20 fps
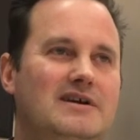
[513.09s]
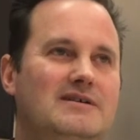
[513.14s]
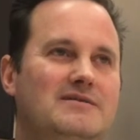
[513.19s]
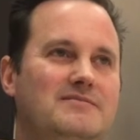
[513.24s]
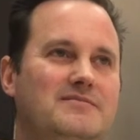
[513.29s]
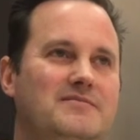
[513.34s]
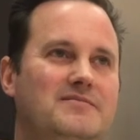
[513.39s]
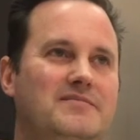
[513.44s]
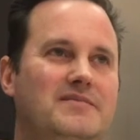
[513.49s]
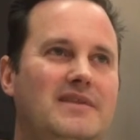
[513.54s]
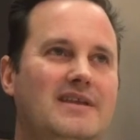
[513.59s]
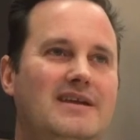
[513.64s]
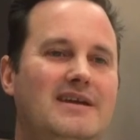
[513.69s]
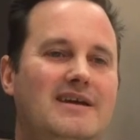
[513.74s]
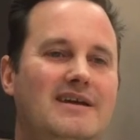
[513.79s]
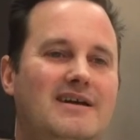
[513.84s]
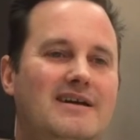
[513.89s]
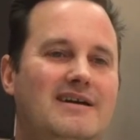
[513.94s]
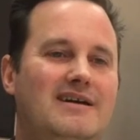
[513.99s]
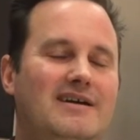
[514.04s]
Um,
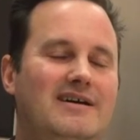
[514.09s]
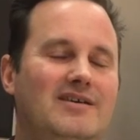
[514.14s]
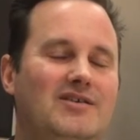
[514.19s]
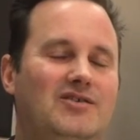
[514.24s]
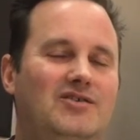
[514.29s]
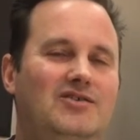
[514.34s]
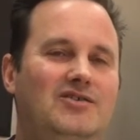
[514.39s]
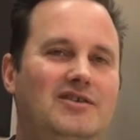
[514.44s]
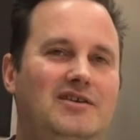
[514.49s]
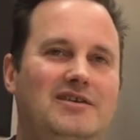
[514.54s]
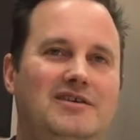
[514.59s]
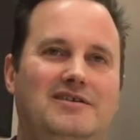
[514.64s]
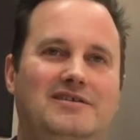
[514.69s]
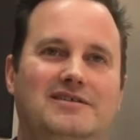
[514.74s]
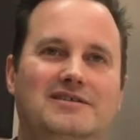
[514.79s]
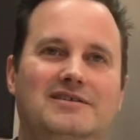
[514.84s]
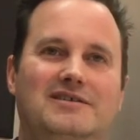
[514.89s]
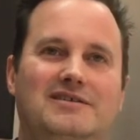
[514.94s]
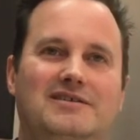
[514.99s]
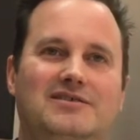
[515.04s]
uh,
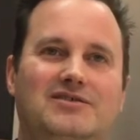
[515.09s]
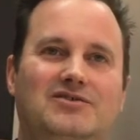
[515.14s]
seeing the